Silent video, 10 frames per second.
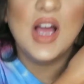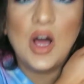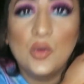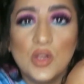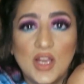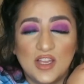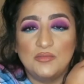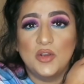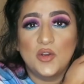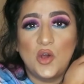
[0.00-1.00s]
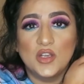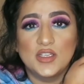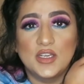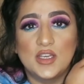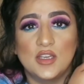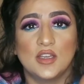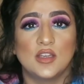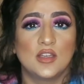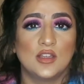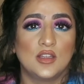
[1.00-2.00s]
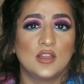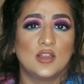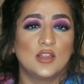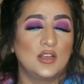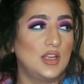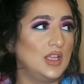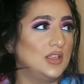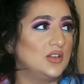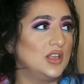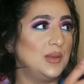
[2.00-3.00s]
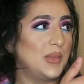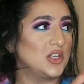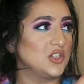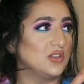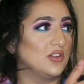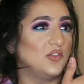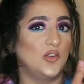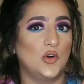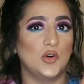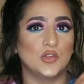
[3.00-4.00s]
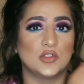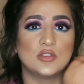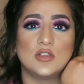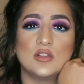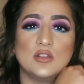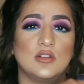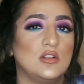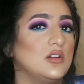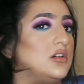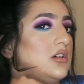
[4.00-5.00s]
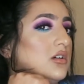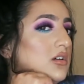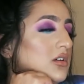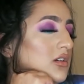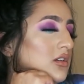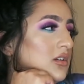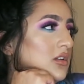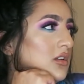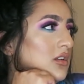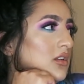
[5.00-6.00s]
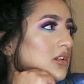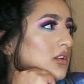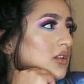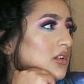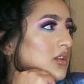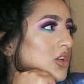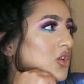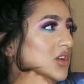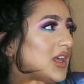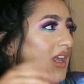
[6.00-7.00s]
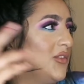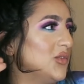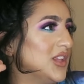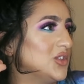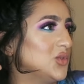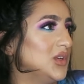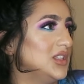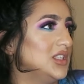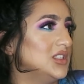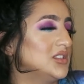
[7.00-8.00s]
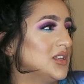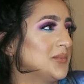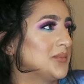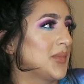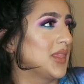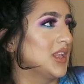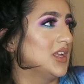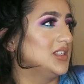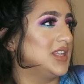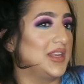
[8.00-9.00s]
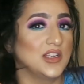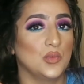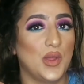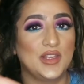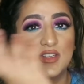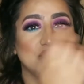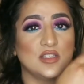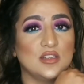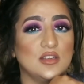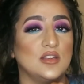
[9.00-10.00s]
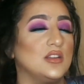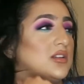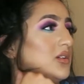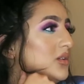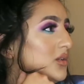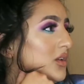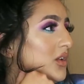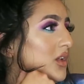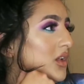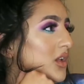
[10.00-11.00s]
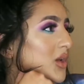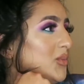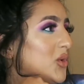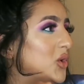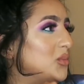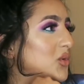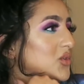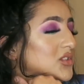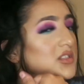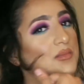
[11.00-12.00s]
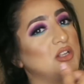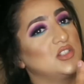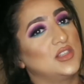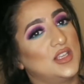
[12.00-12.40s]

I look like I've been on holiday like could you imagine the photos oh. you know like everyone that's doing these Daniel Wellington promos imagine